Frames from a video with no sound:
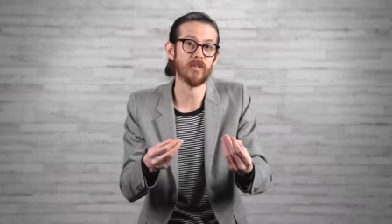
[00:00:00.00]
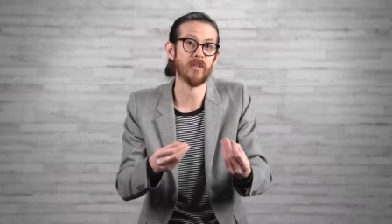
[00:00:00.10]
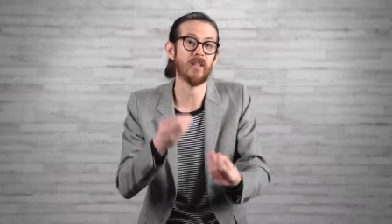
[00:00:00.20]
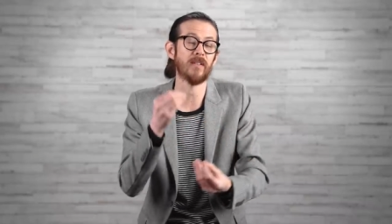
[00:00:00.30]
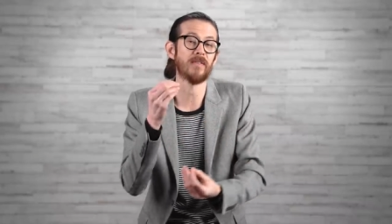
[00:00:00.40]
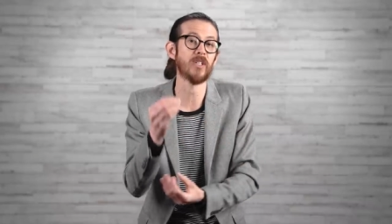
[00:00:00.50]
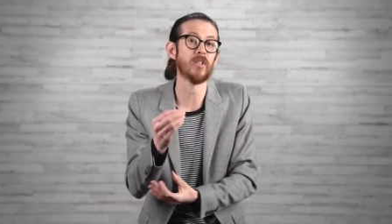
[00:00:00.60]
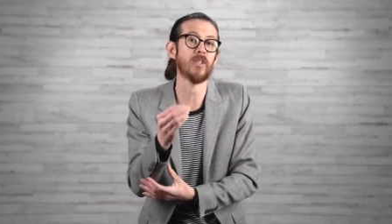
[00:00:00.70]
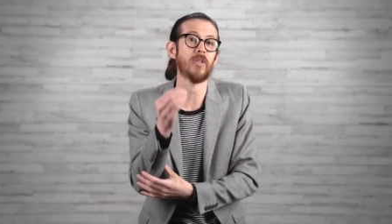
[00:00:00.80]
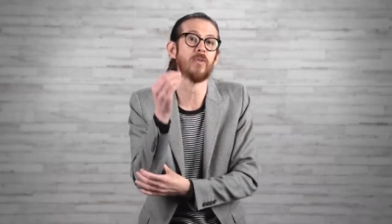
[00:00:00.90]
So then
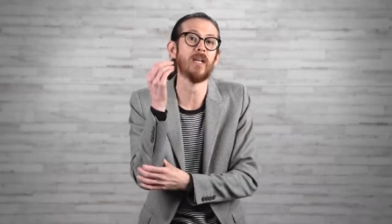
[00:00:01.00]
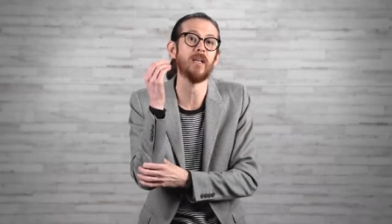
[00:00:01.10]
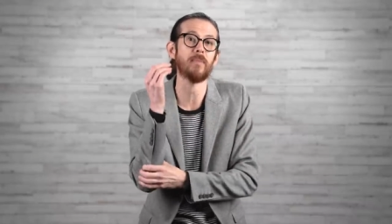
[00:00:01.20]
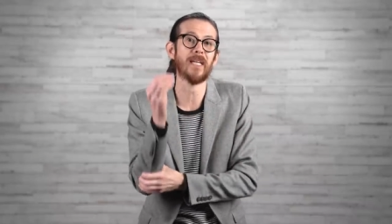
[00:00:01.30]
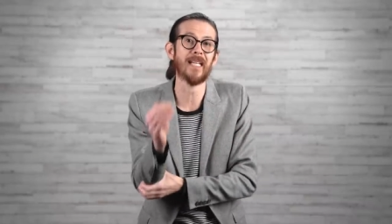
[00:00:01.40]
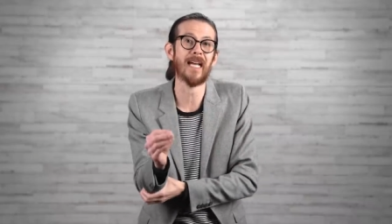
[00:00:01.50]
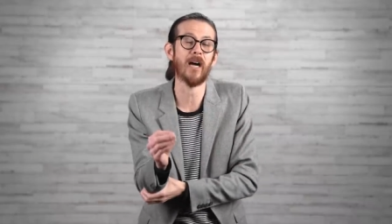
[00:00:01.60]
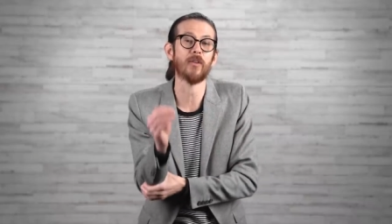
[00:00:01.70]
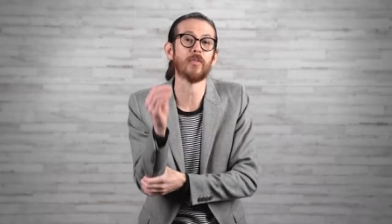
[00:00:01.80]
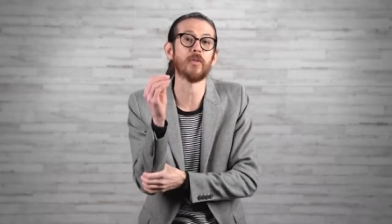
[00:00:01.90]
eventually you can pee it
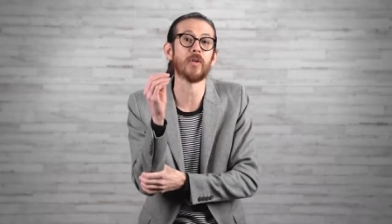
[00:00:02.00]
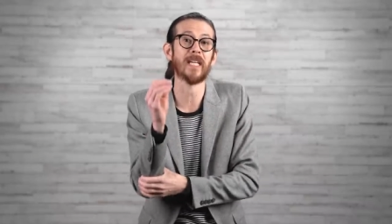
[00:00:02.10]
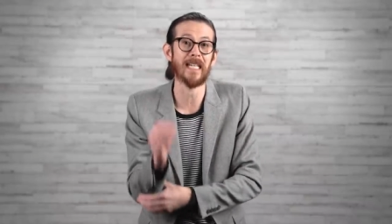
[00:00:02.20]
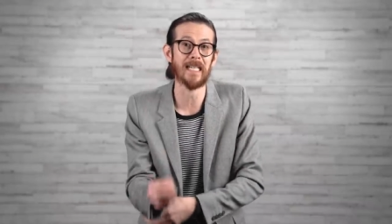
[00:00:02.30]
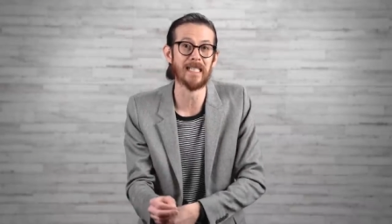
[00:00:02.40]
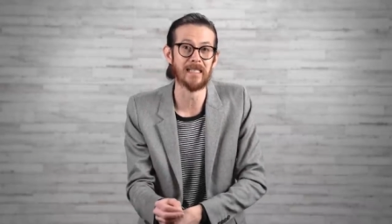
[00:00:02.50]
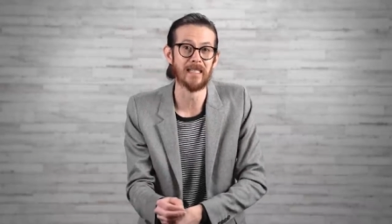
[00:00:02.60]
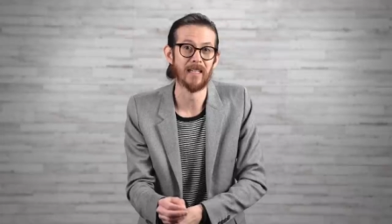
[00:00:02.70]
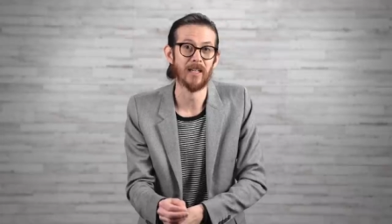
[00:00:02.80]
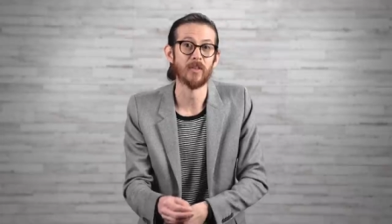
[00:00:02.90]
out through your kidneys,
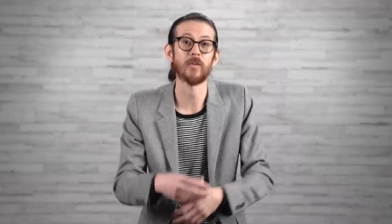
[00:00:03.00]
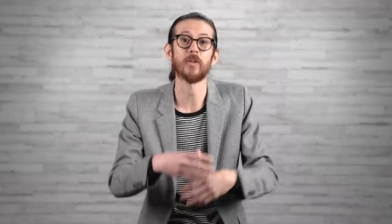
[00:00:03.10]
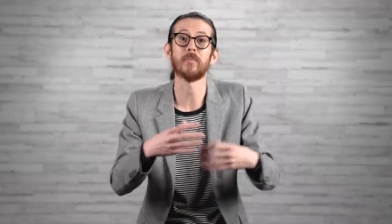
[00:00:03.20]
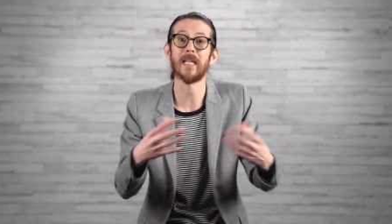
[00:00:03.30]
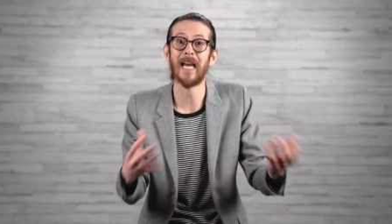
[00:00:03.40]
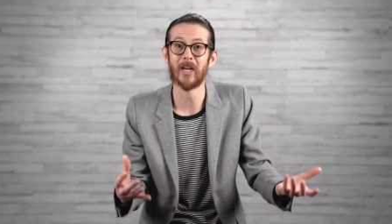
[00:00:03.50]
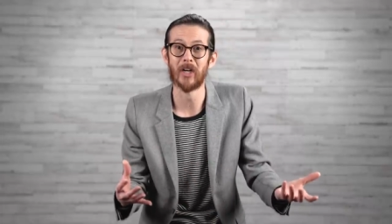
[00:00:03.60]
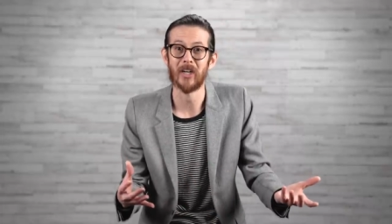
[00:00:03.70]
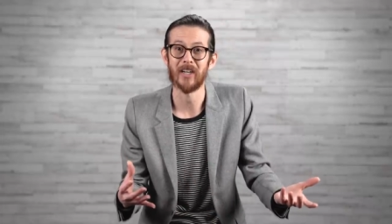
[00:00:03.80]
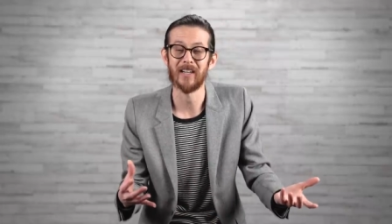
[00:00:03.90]
through your bladder.